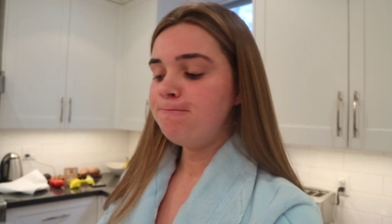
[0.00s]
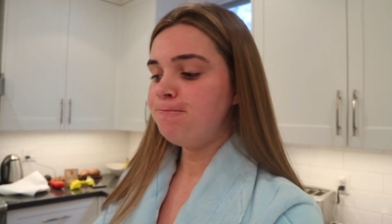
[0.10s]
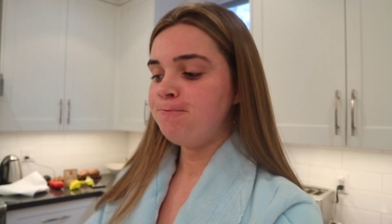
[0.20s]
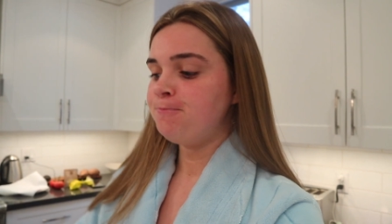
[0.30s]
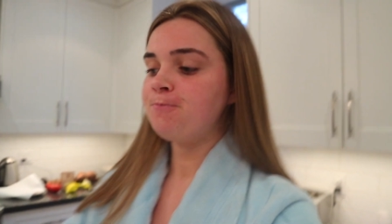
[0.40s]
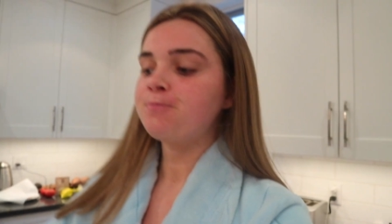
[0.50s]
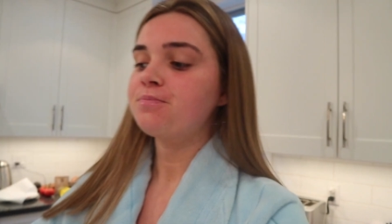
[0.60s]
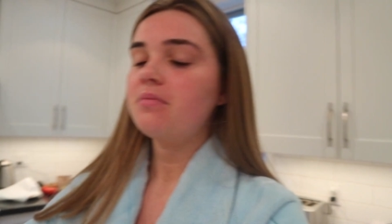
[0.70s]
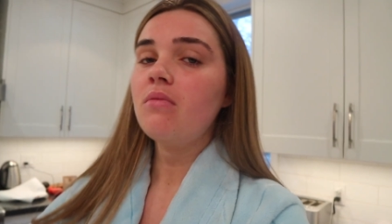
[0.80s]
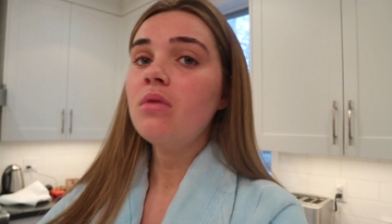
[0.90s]
Mm.
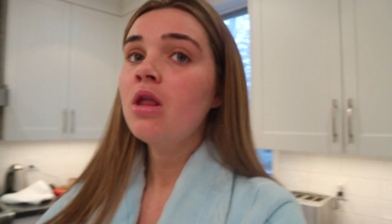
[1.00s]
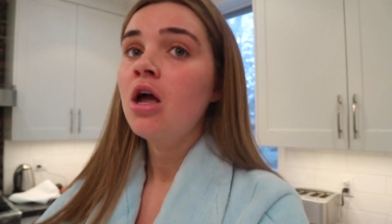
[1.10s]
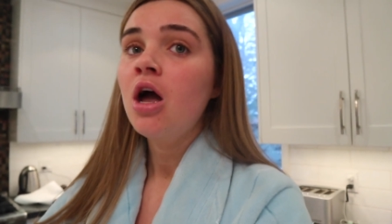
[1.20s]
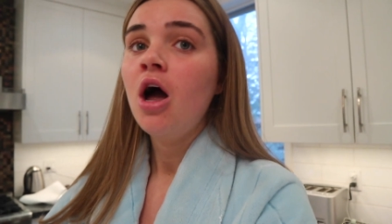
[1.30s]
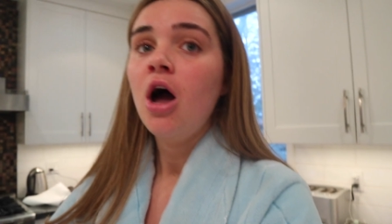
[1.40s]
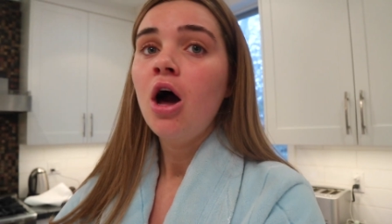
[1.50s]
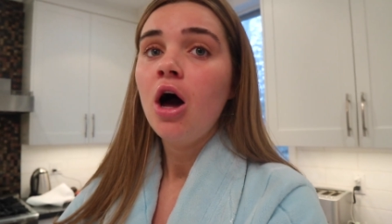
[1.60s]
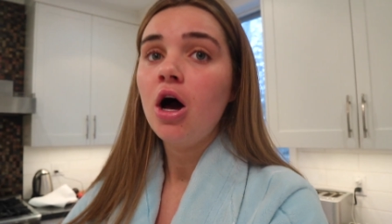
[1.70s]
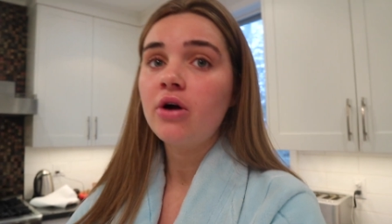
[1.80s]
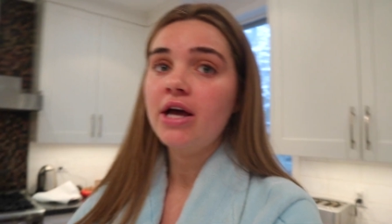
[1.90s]

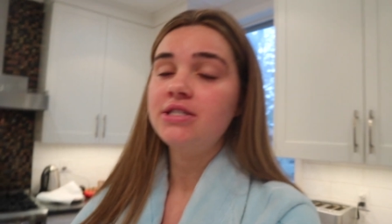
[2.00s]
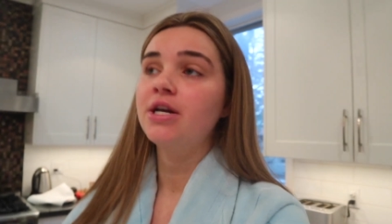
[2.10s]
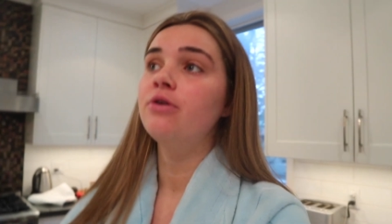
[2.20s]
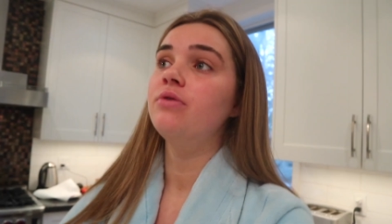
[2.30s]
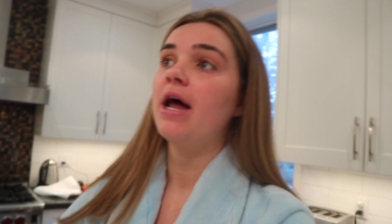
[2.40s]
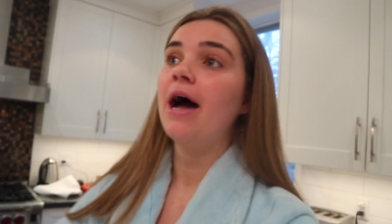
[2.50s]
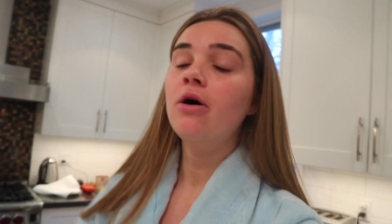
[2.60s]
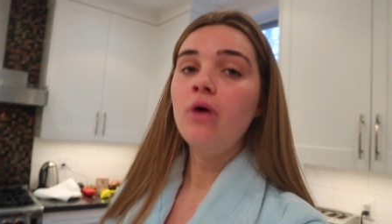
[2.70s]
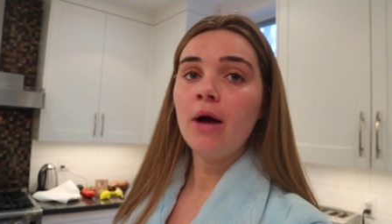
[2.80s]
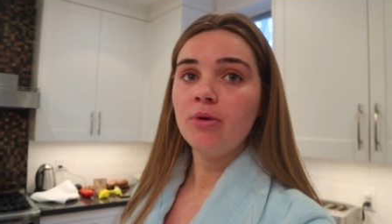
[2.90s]
Okay, so
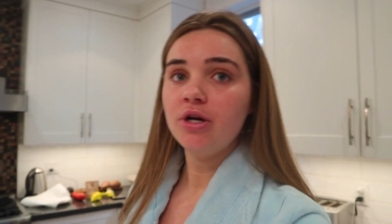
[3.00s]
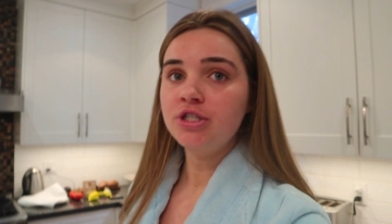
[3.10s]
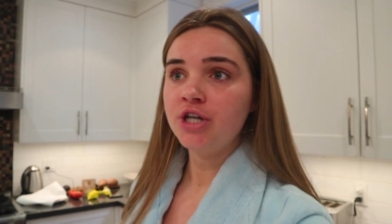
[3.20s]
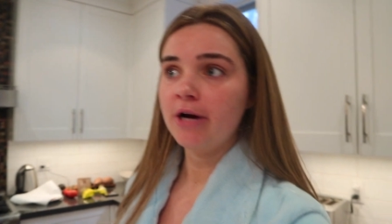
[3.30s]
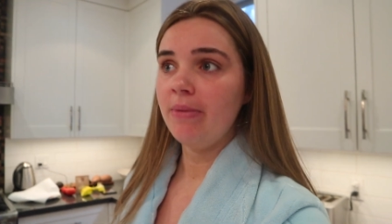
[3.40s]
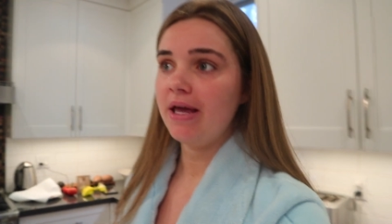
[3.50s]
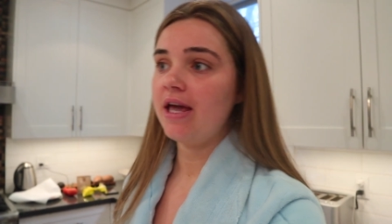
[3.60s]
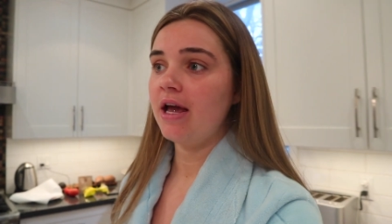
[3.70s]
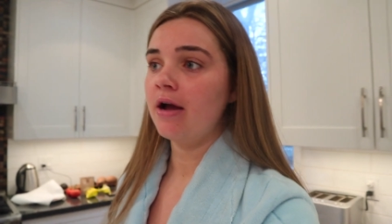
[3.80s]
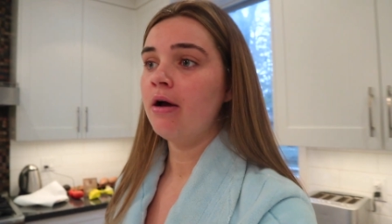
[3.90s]
now I'm gonna start
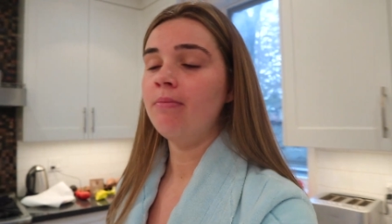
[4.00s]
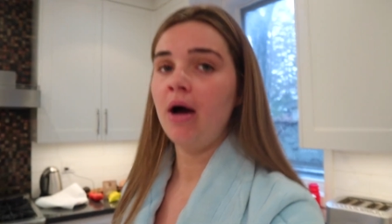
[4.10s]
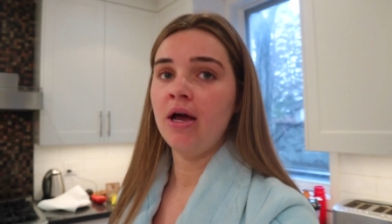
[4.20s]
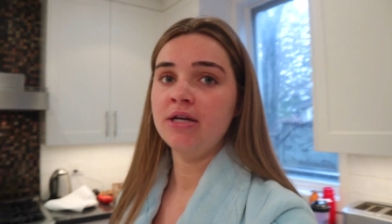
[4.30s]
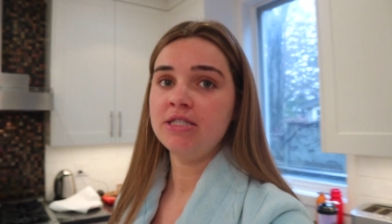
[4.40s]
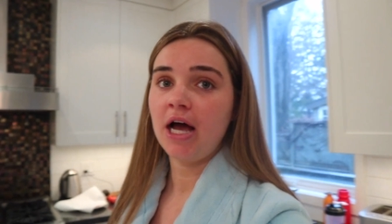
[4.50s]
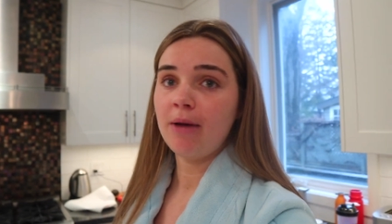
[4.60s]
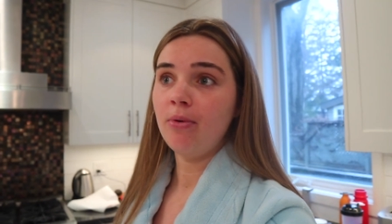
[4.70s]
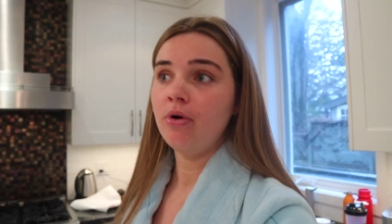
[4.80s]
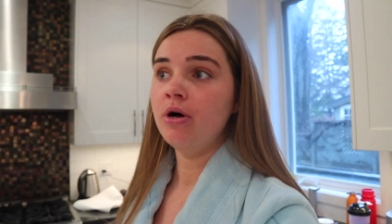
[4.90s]
making my
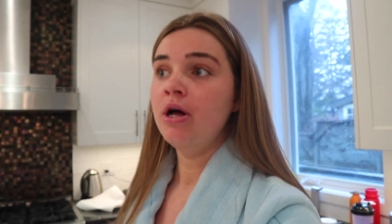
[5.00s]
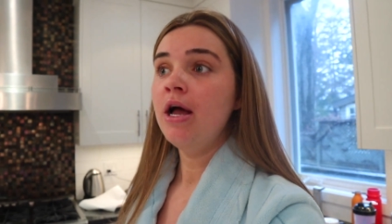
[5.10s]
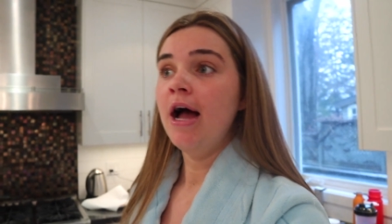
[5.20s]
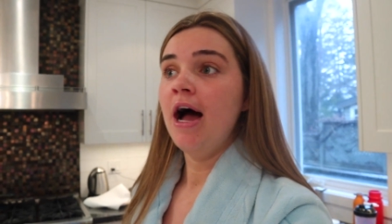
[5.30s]
acai bowl.